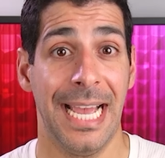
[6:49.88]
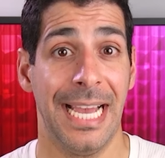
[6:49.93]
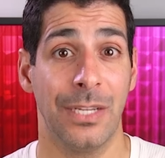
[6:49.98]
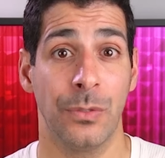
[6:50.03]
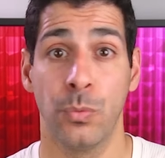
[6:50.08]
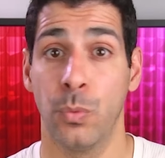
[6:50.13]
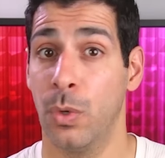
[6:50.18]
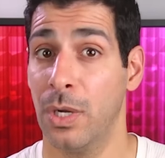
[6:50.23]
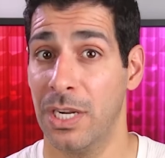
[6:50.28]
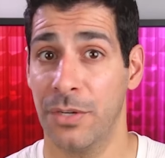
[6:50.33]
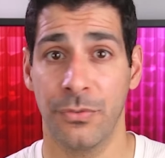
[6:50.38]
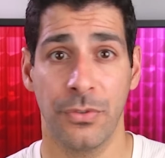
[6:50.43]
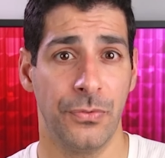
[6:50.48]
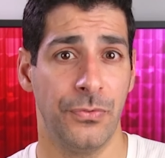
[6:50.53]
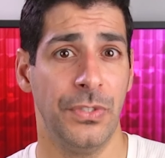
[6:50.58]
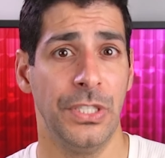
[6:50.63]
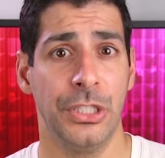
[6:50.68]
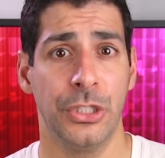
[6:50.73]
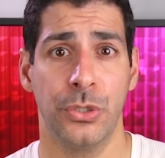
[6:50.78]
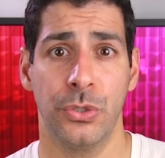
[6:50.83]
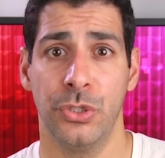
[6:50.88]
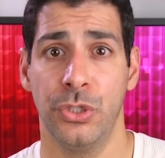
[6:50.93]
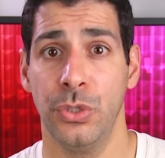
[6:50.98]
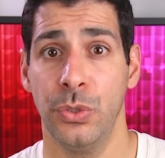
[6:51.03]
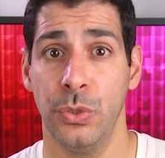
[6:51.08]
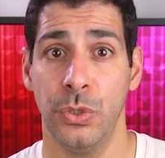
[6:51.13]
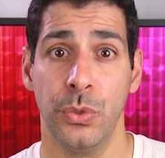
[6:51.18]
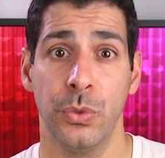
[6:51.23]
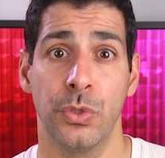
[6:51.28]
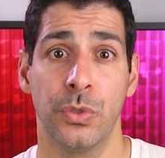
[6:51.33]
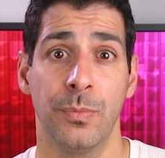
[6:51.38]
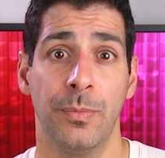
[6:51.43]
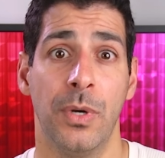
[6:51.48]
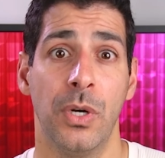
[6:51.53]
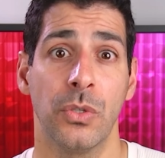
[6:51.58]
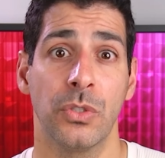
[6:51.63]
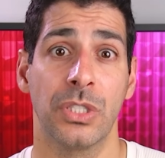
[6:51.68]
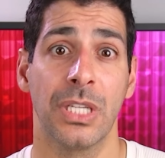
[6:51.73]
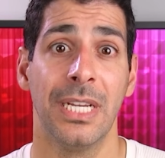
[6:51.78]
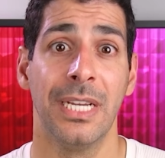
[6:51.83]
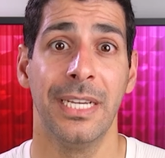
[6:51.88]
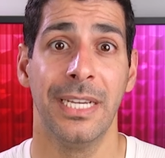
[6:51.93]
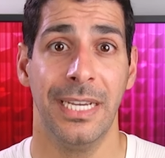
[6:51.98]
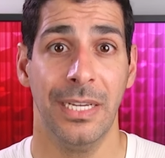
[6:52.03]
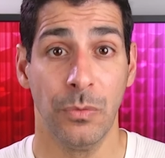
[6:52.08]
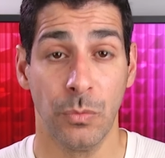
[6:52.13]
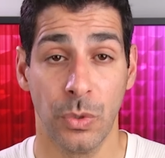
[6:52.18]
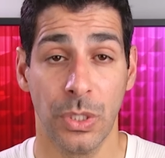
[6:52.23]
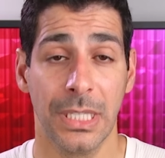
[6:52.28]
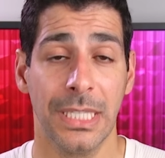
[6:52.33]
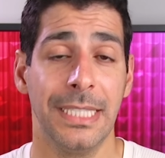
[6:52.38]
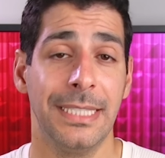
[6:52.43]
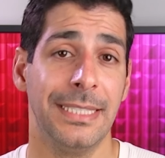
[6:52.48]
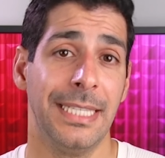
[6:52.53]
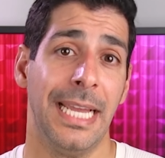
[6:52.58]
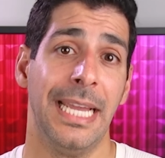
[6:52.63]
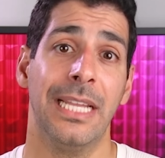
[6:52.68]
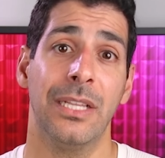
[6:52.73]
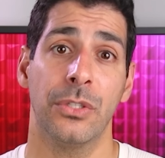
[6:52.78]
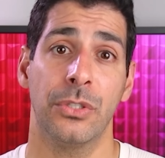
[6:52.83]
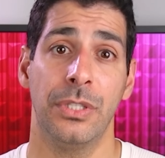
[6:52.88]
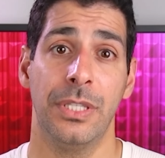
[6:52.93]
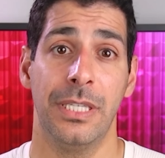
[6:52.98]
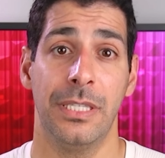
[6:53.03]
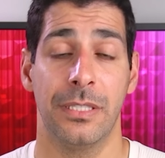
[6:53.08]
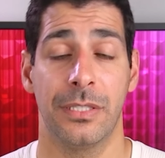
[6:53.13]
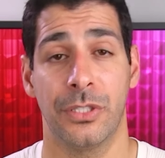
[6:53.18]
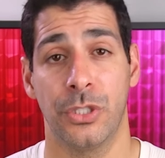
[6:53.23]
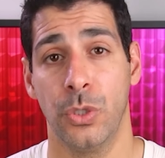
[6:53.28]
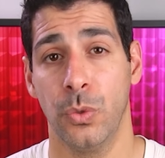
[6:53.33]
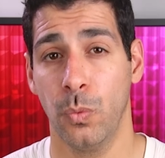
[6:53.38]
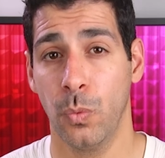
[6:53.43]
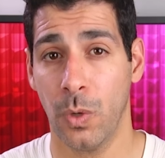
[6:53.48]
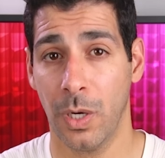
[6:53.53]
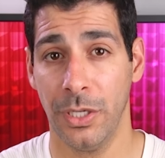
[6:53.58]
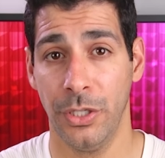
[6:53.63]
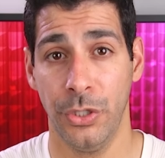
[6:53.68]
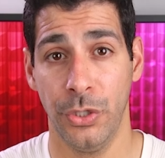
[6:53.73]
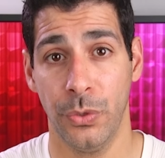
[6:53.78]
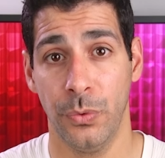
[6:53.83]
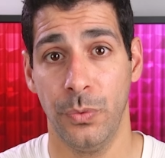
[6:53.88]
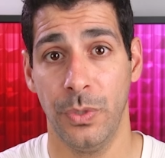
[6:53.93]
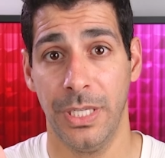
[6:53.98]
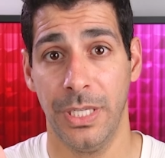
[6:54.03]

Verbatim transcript: add whatever features you use most and really tailor this to what you